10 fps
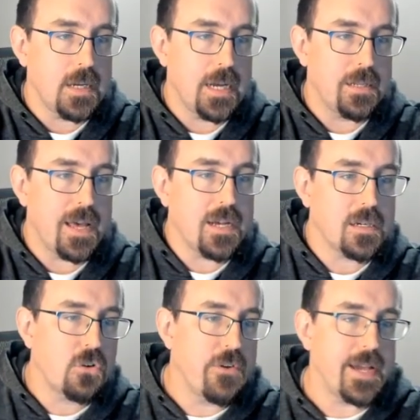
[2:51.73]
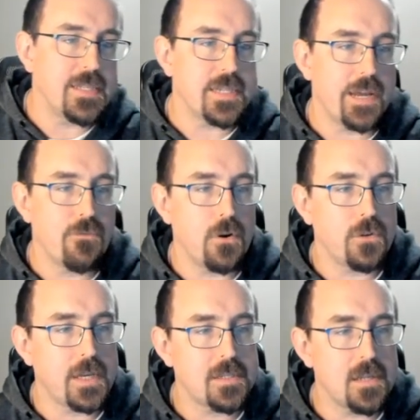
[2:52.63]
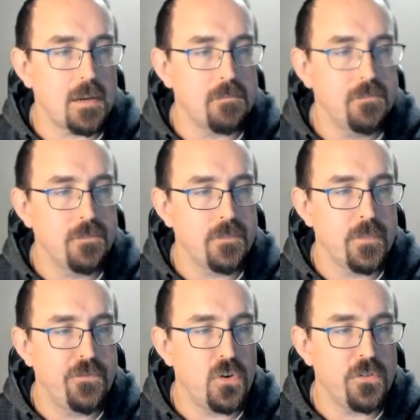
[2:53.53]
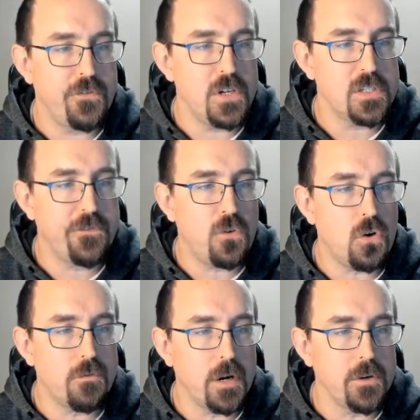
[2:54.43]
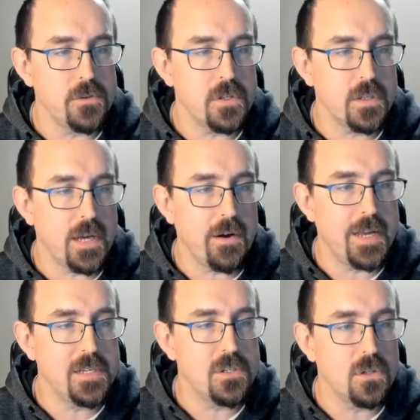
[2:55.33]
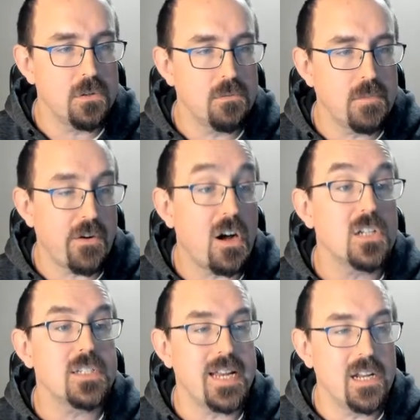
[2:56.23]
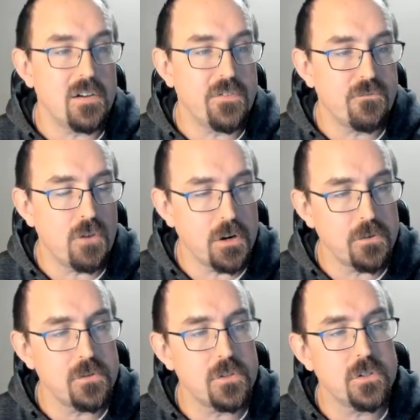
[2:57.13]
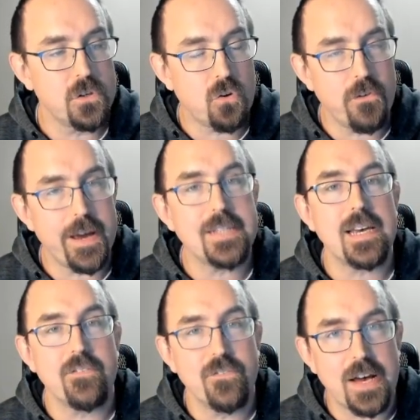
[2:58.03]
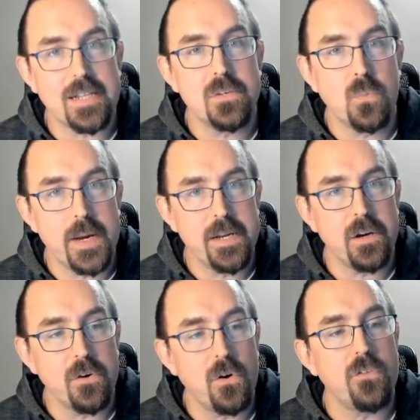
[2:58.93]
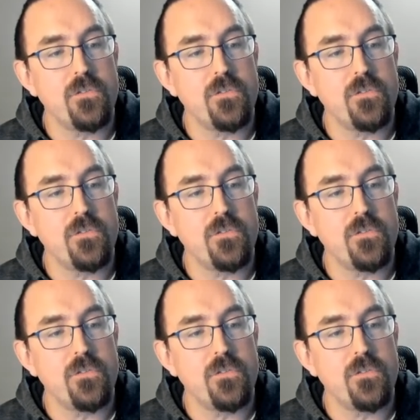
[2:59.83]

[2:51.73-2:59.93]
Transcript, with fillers: And that creates a rolling sum. For the first four rows, there is there aren't enough rows to create a valid window of